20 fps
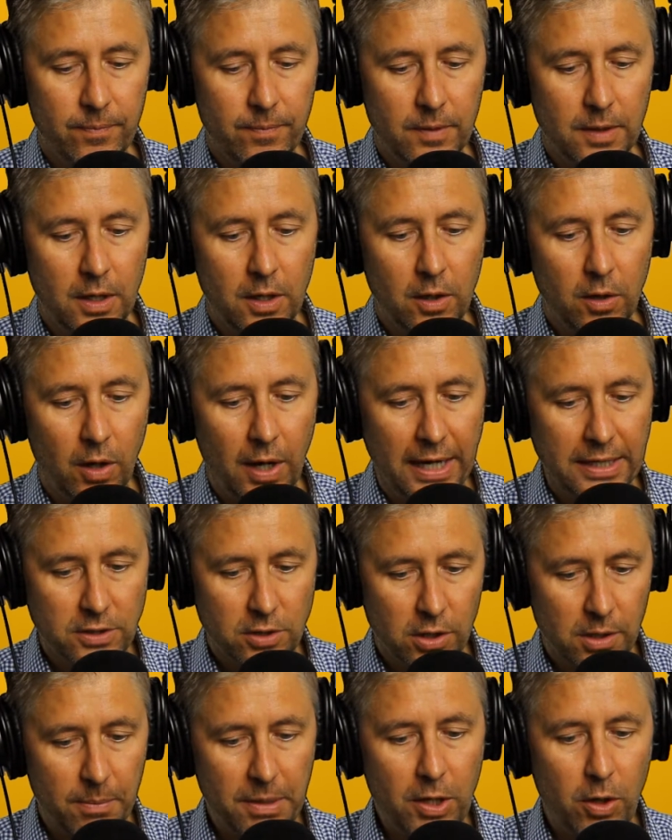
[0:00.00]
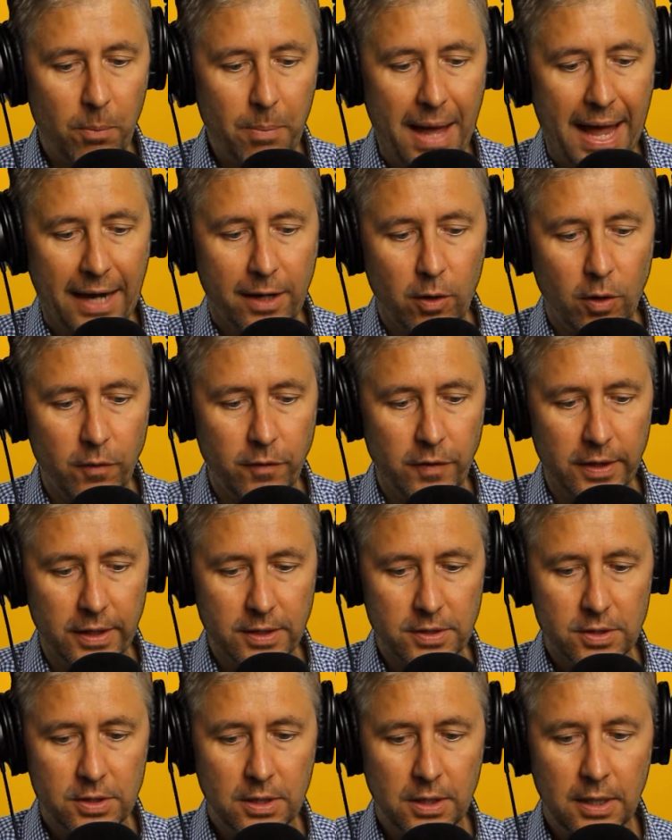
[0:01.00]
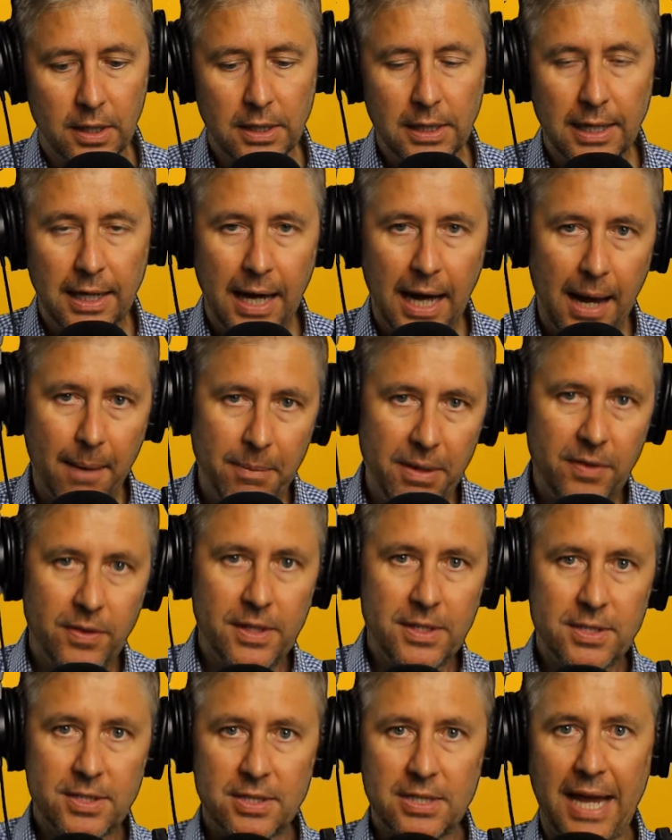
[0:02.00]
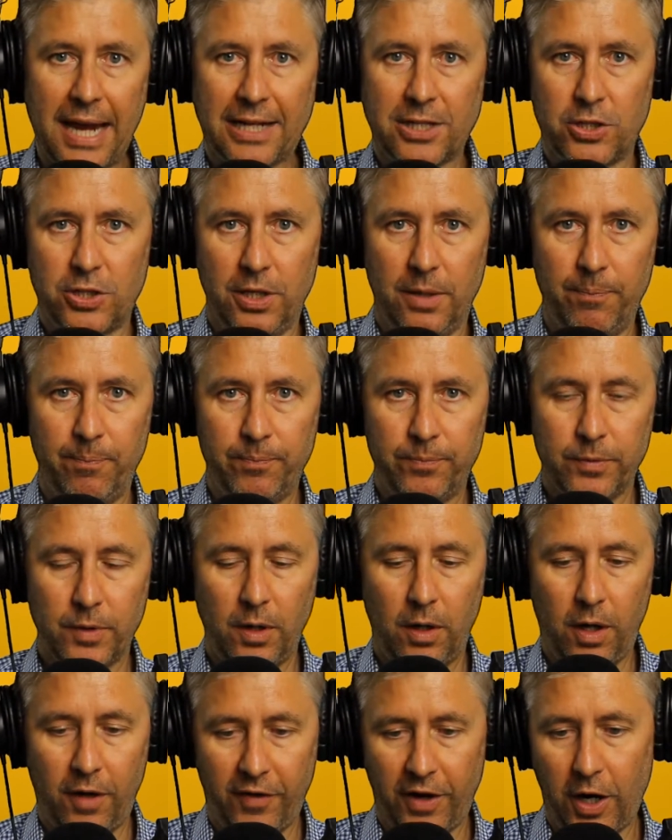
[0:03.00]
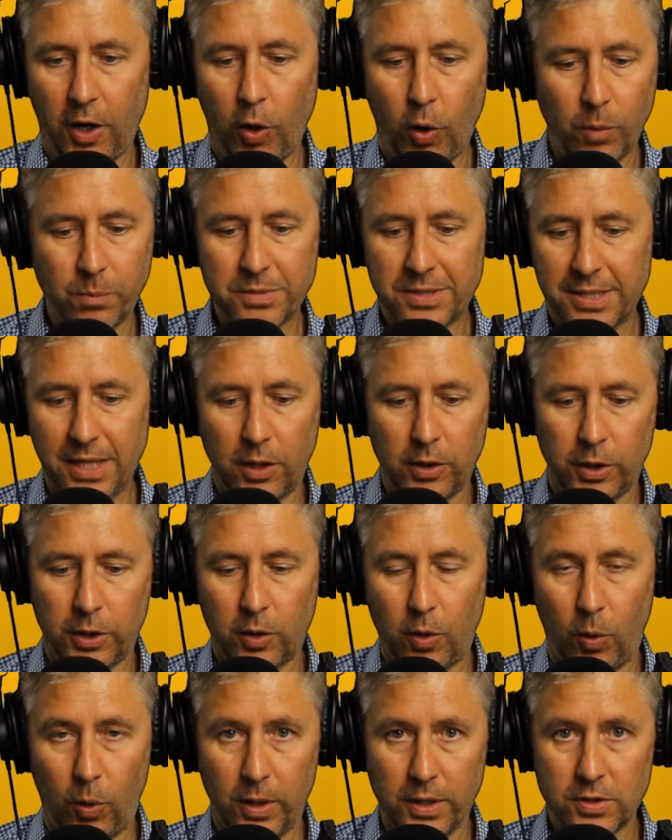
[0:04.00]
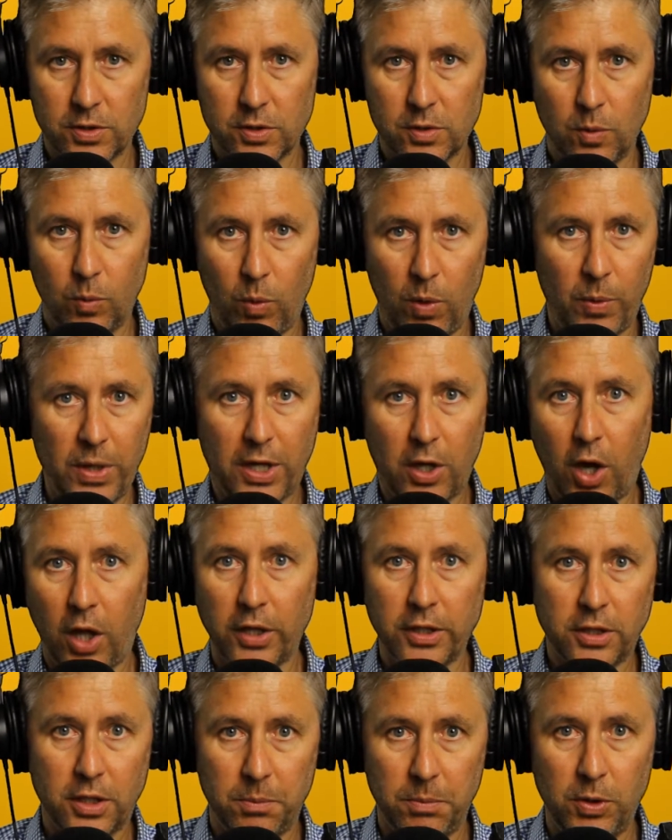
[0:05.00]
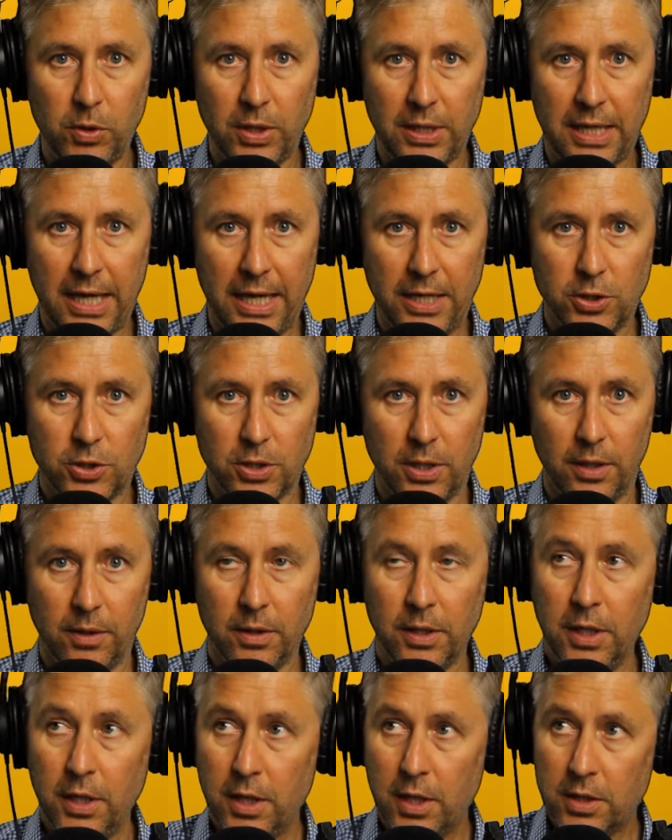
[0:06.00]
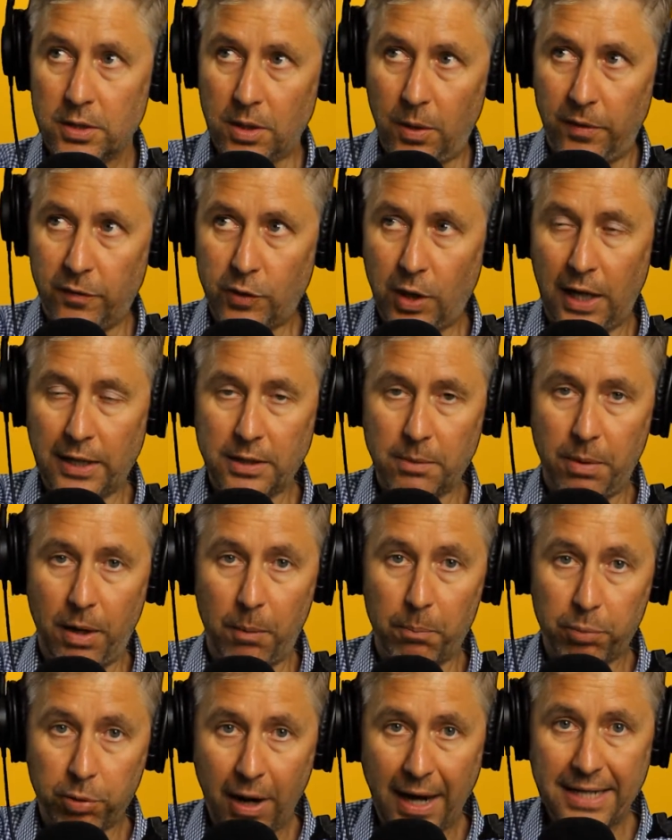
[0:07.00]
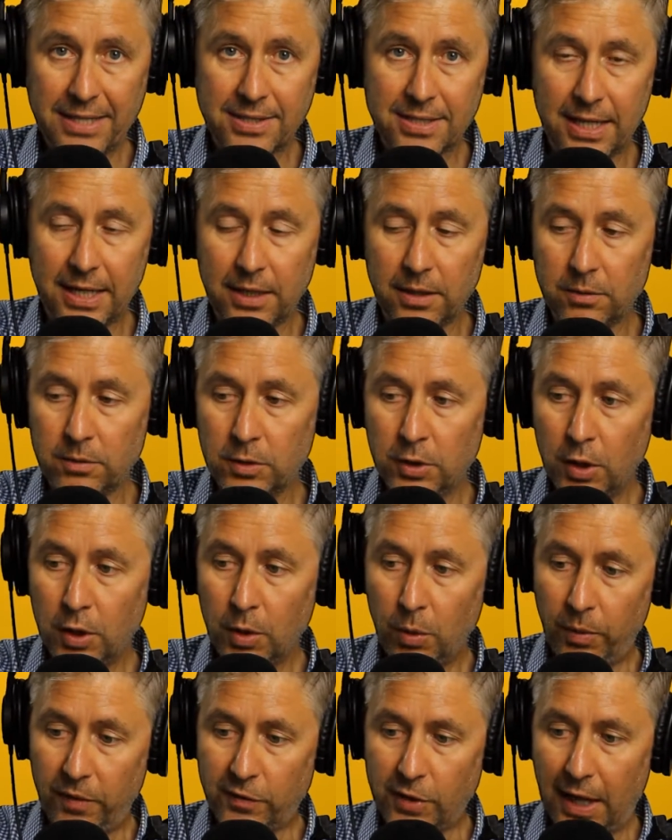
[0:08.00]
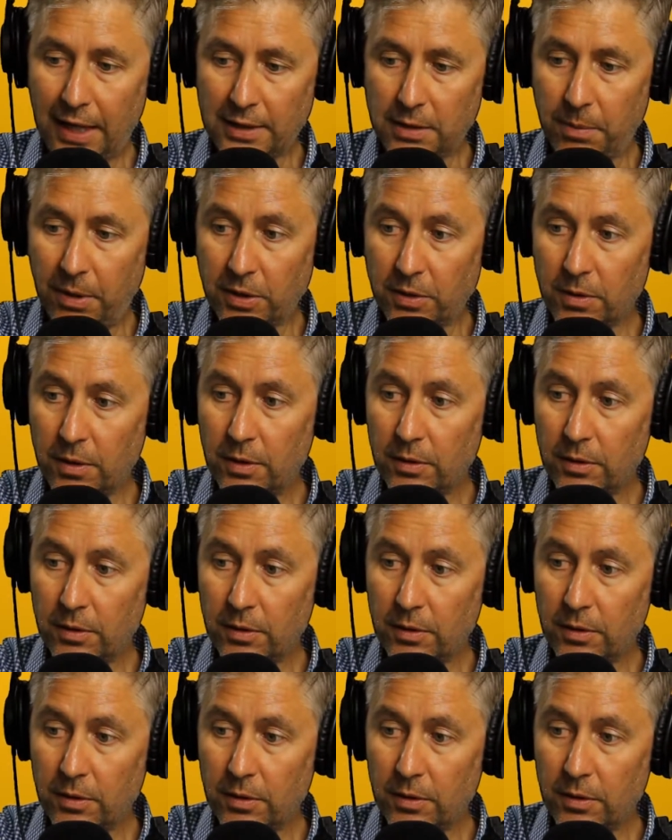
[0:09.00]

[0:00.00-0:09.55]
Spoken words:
All right, so let me go back over this. I'm in this section of our home seller course where we call it communication. So we've talked about pricing, we've talked about